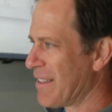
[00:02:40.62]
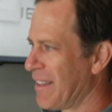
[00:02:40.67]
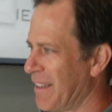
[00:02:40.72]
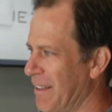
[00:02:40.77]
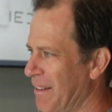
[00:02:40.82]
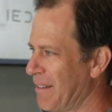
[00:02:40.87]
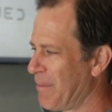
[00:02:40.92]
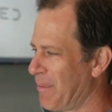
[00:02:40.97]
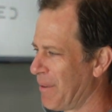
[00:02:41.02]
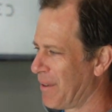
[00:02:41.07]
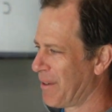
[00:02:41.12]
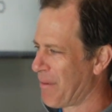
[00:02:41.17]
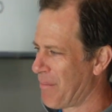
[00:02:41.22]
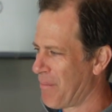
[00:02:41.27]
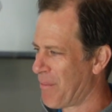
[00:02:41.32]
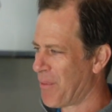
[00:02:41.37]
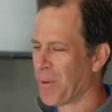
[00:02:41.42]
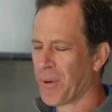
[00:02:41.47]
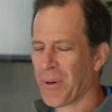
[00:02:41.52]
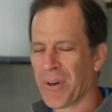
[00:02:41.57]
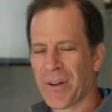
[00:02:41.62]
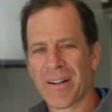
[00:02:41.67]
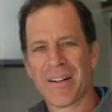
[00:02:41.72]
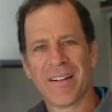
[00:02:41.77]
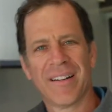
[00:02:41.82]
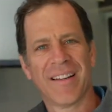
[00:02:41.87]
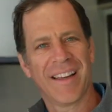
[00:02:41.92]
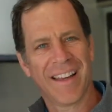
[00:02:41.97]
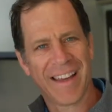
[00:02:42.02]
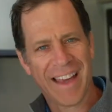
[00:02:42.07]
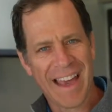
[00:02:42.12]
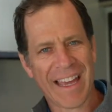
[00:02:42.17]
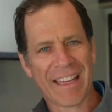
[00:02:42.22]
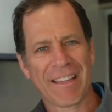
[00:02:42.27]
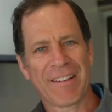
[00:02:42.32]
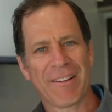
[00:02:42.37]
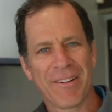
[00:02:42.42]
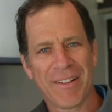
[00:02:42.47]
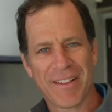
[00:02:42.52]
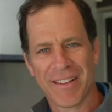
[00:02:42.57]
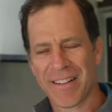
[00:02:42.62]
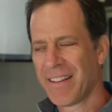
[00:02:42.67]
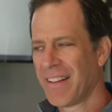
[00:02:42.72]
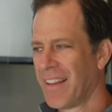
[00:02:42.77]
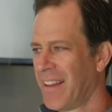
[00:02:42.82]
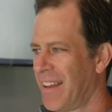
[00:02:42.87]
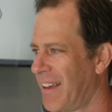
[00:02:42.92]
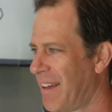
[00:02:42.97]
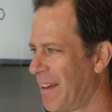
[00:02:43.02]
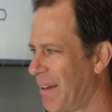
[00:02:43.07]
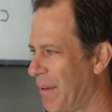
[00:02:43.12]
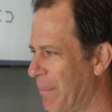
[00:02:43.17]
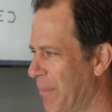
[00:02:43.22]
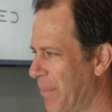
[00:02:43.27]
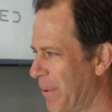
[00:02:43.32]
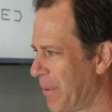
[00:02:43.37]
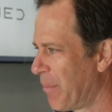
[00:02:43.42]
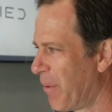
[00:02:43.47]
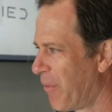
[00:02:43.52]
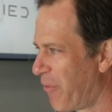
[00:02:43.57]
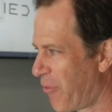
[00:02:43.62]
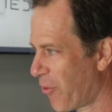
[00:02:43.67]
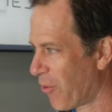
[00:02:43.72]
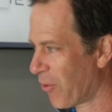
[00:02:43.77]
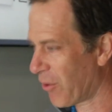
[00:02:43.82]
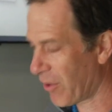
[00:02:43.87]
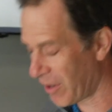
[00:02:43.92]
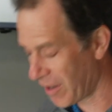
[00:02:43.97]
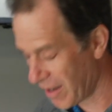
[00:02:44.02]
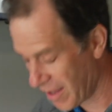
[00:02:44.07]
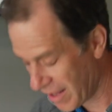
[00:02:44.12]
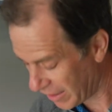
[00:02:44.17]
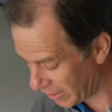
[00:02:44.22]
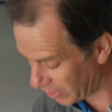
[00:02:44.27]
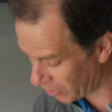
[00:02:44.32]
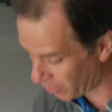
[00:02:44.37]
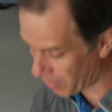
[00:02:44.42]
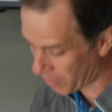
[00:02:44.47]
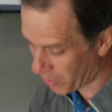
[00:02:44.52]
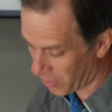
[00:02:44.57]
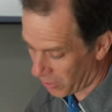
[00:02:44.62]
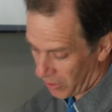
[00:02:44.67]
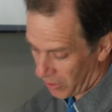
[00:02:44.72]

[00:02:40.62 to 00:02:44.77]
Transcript: in to become more accurate. But before, a little more